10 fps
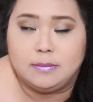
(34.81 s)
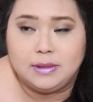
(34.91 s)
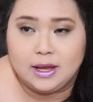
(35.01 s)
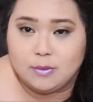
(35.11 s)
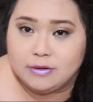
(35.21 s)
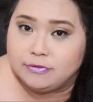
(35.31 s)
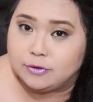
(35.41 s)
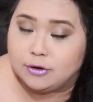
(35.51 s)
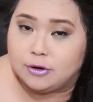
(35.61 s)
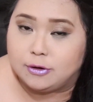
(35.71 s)
a black one
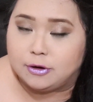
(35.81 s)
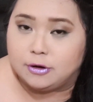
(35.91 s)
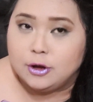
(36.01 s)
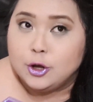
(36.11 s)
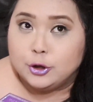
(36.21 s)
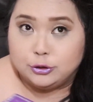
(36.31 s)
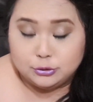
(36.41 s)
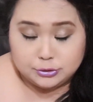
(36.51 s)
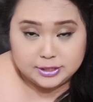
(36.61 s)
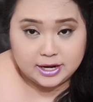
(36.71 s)
for
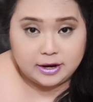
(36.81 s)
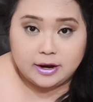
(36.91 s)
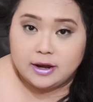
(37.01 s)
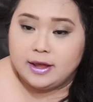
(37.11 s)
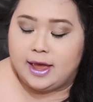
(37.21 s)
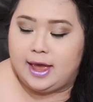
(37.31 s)
Luna